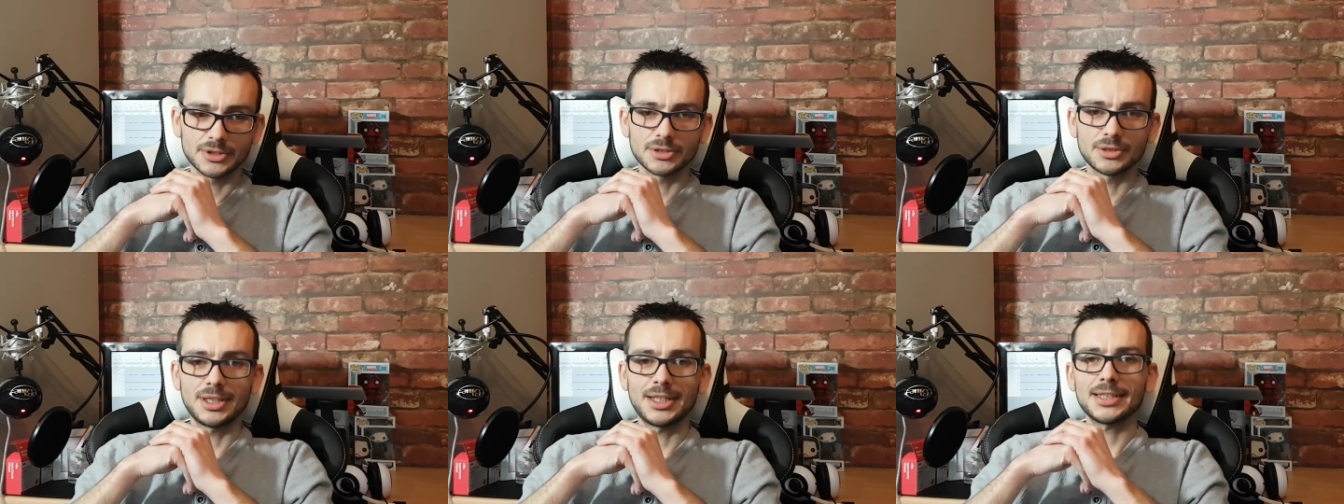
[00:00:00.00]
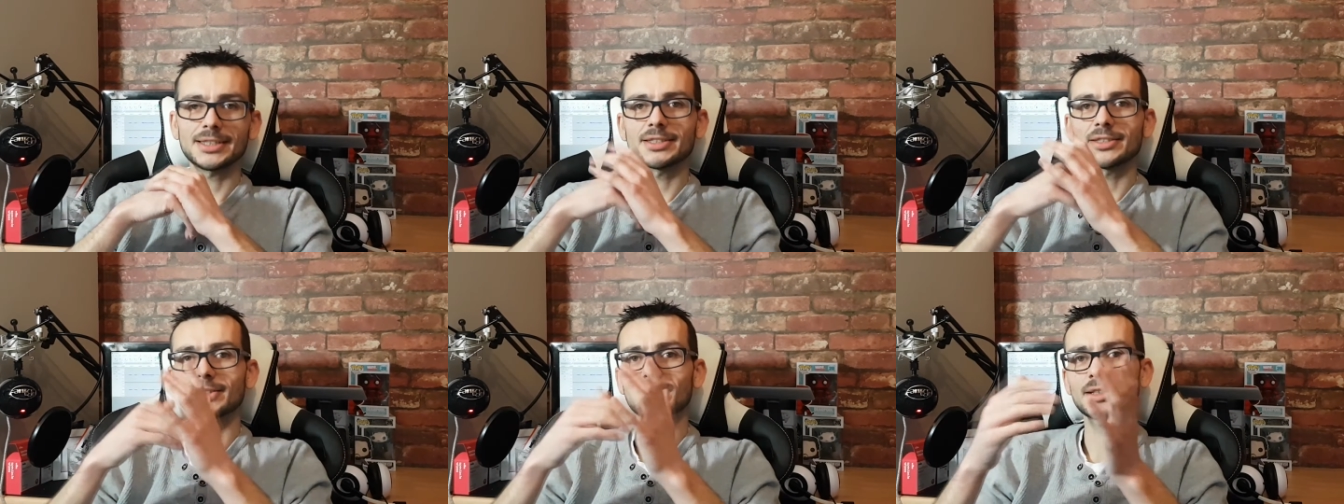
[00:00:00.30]
So
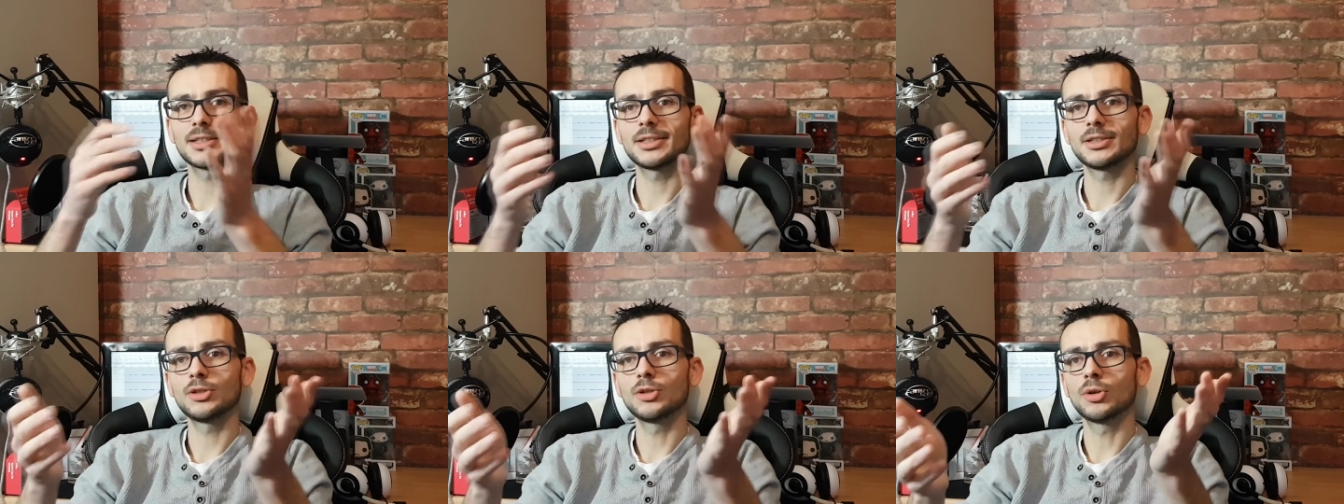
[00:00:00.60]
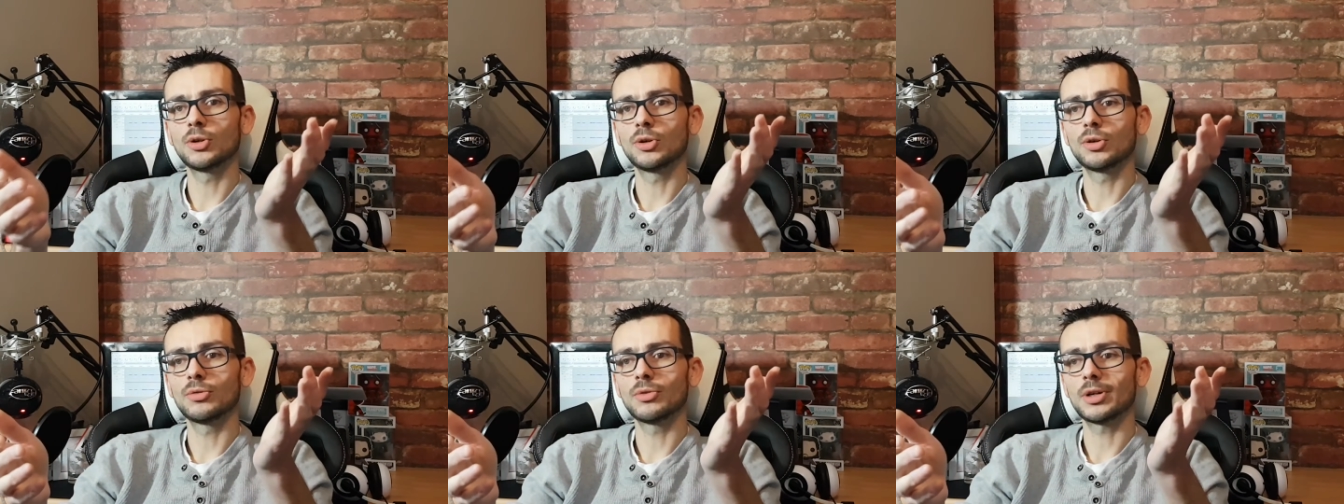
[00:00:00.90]
let's say
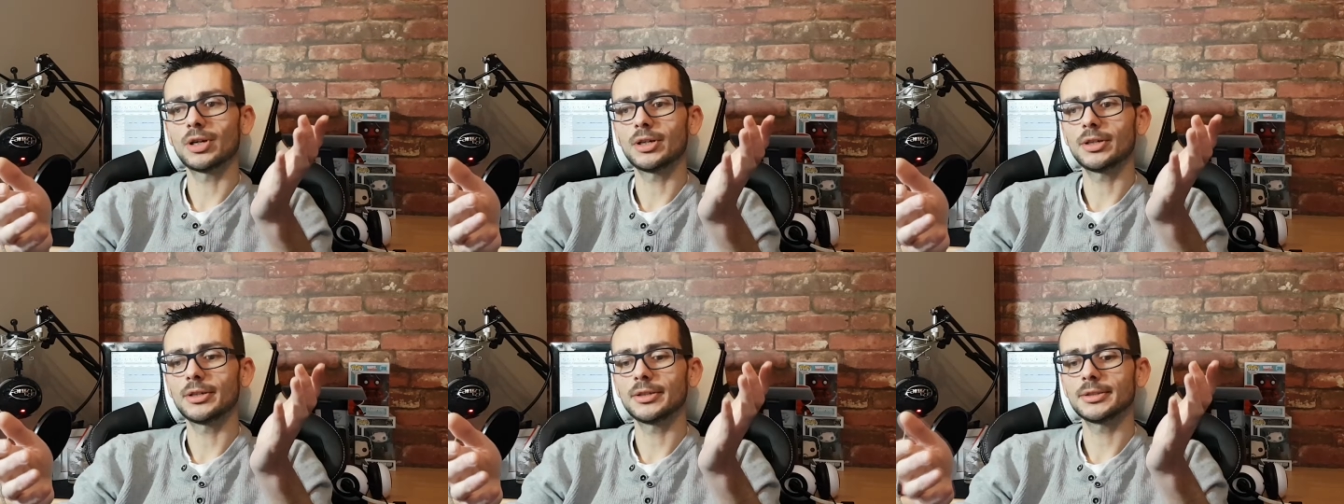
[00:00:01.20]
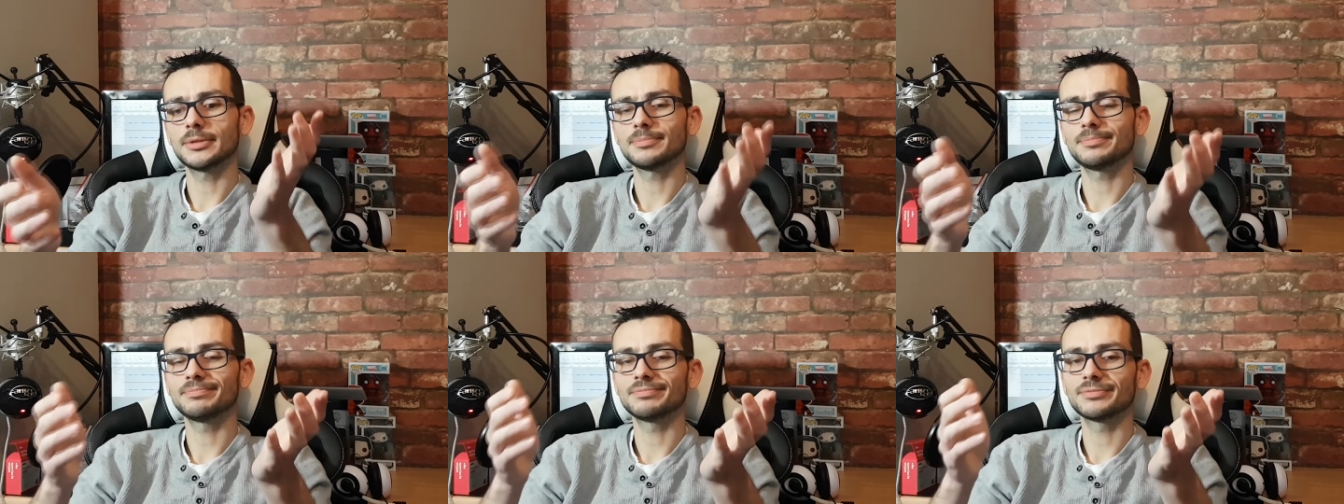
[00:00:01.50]
you're
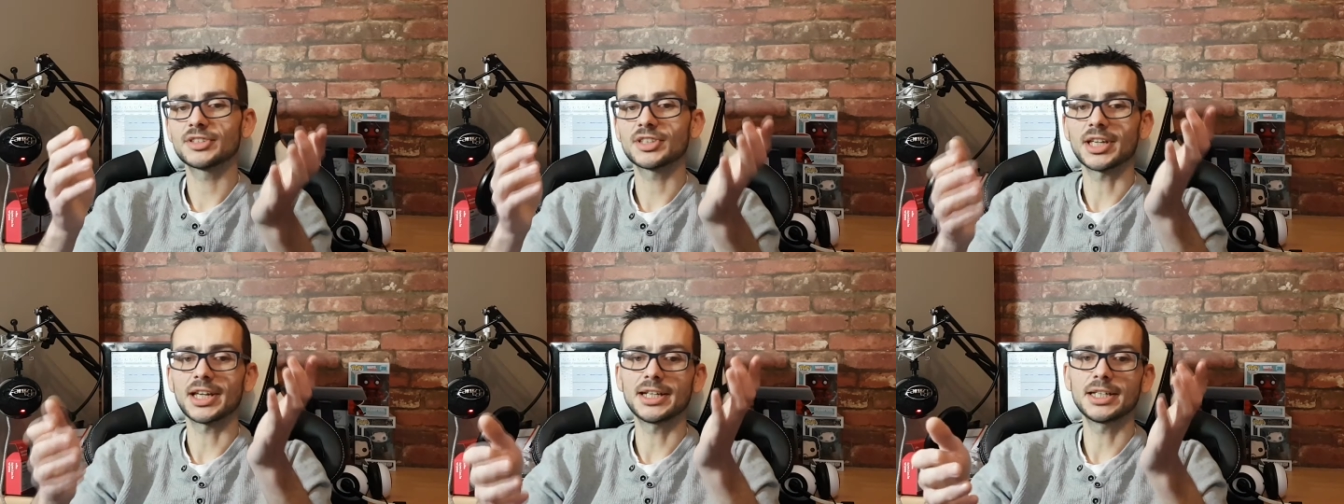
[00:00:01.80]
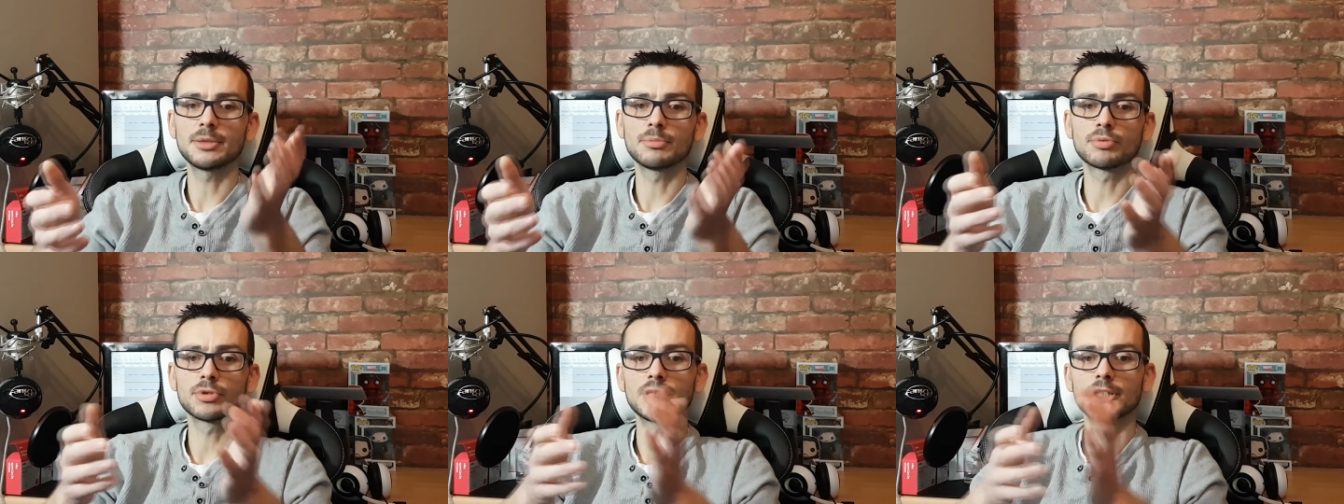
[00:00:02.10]
on
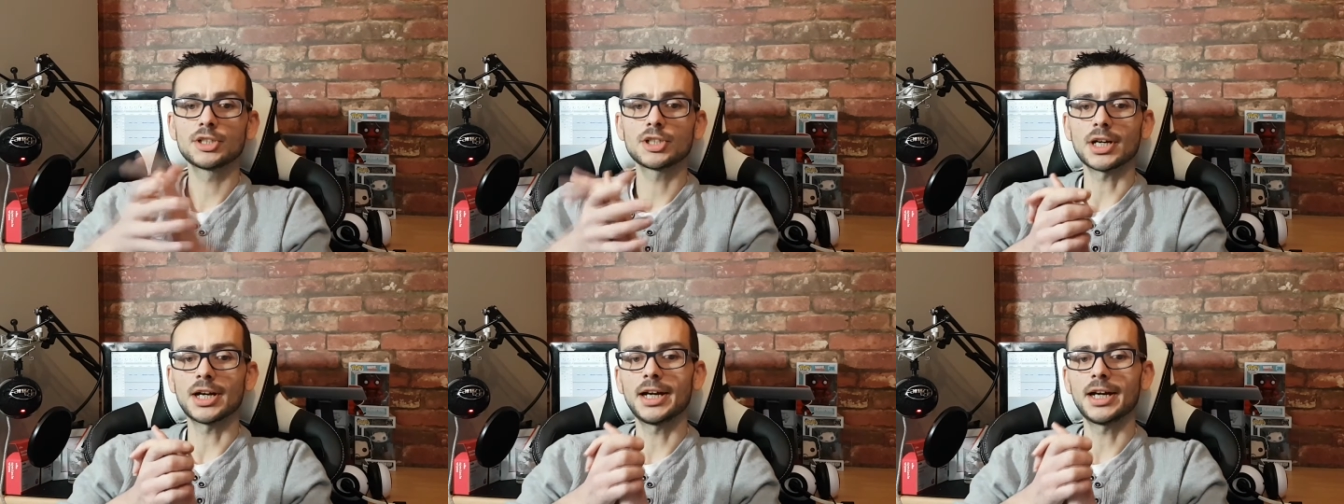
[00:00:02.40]
Sandy Bridge,